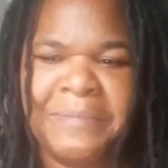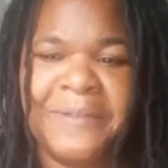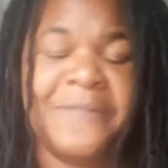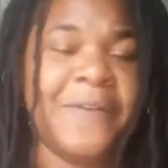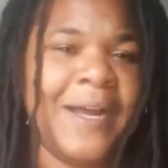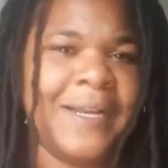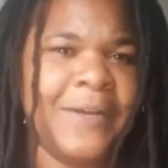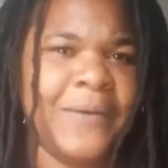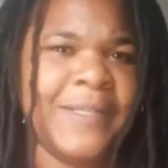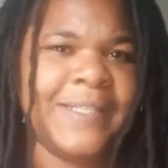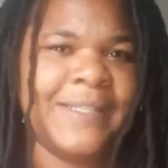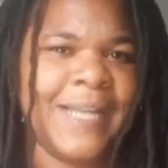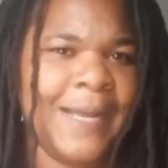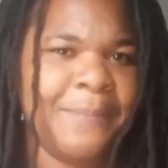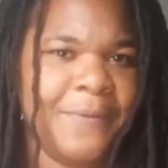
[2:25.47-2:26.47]
I know
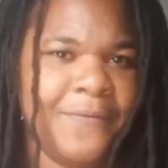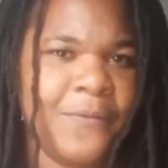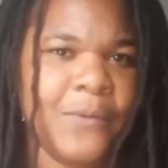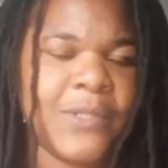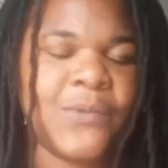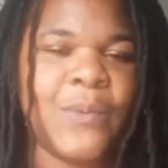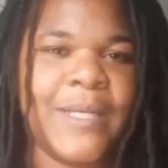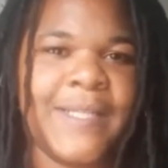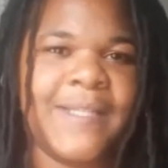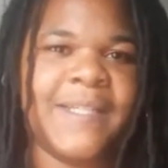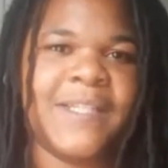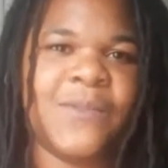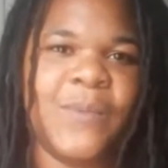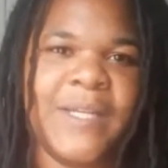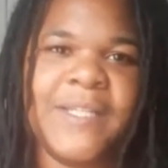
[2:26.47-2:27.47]
it's not before
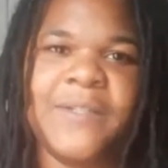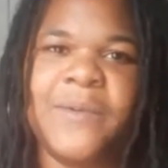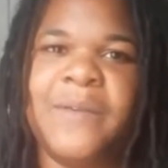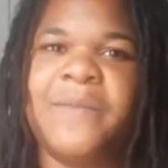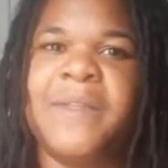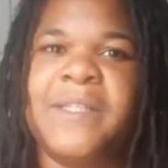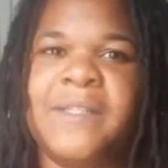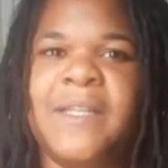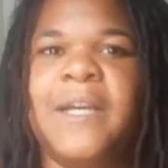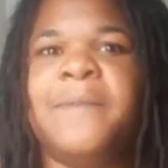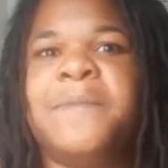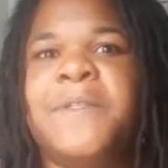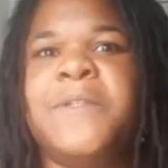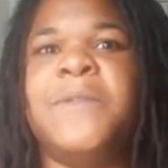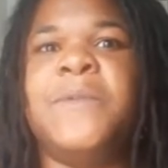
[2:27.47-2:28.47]
26 weeks, so if it's
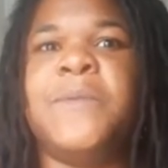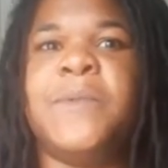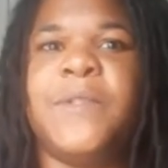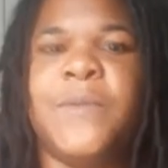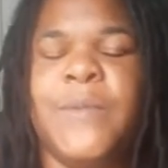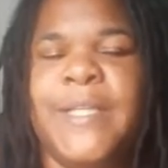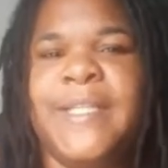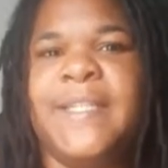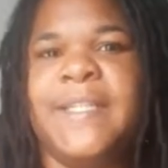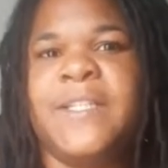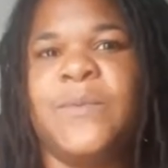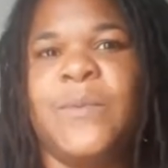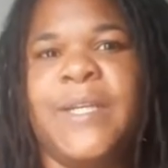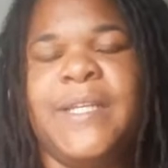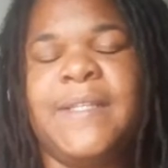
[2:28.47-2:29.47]
up till
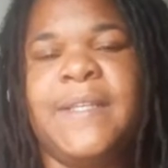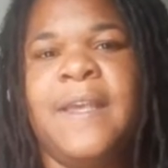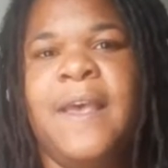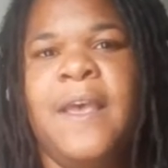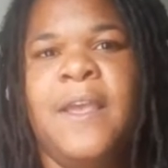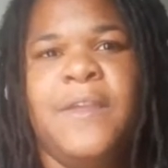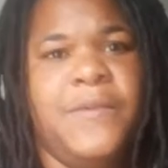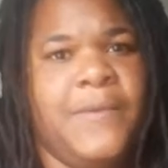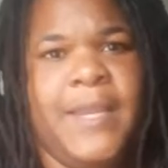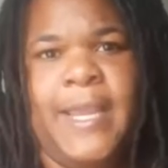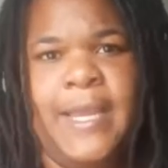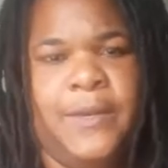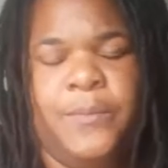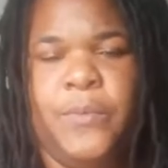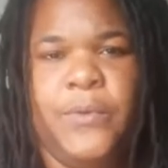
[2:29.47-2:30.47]
26 weeks, you
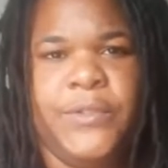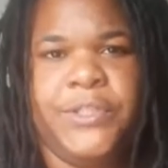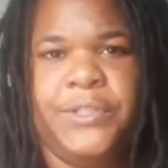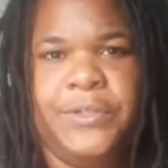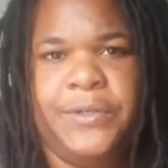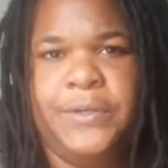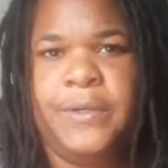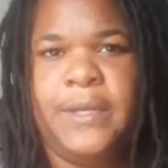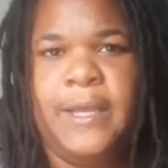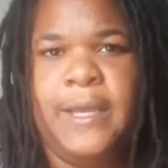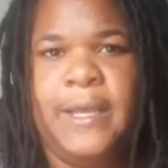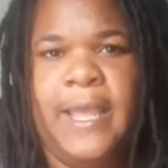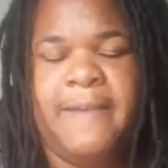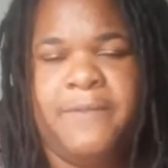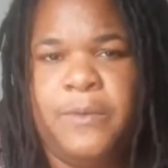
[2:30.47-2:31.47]
can't
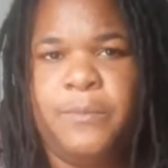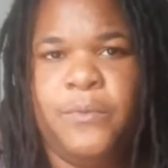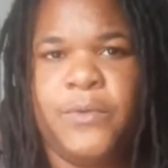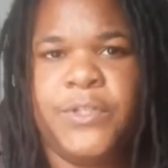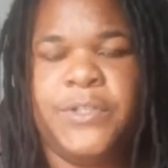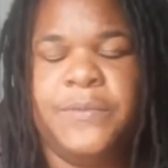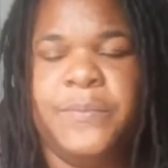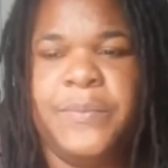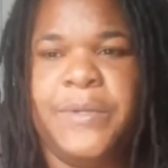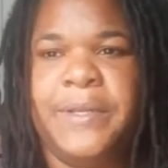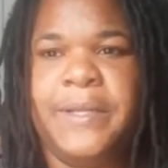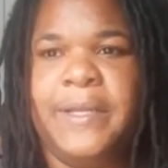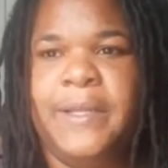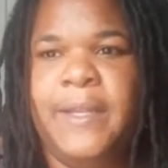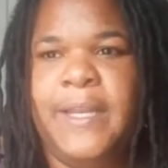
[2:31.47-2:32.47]
have an abortion, but
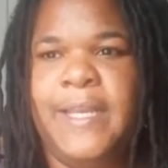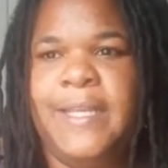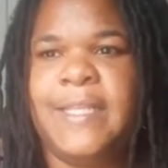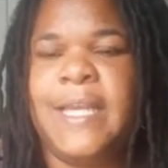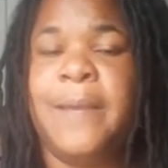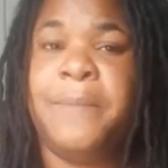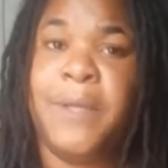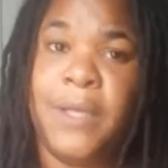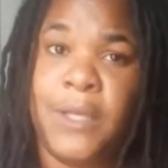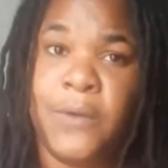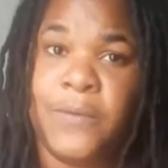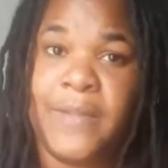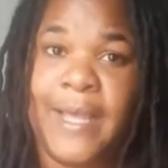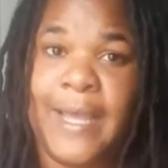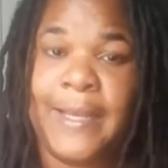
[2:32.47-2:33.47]
anytime
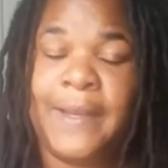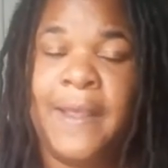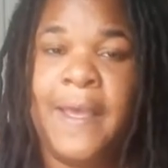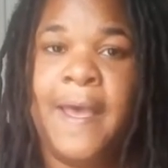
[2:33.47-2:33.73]
below that,